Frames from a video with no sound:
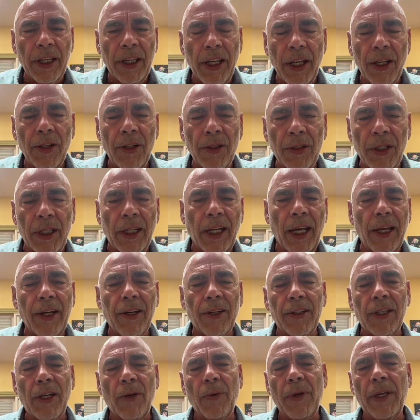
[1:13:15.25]
guilt and
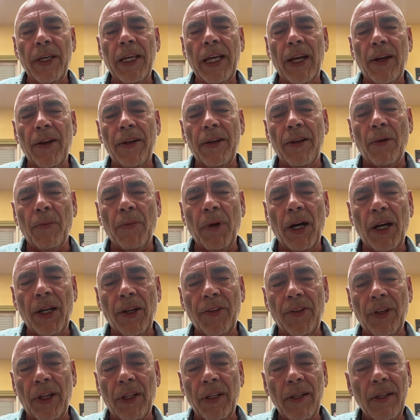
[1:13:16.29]
anger that we carry in our
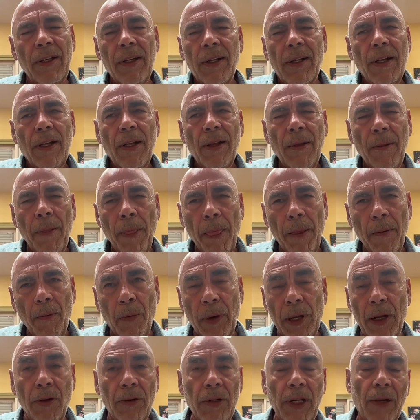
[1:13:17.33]
bodies that
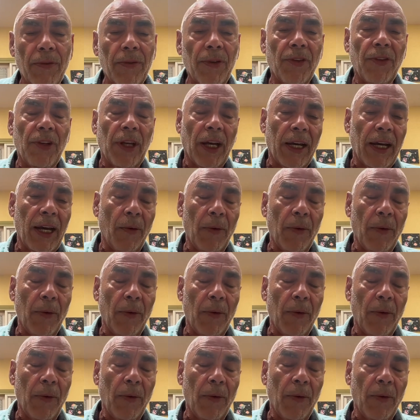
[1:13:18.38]
we don't have this.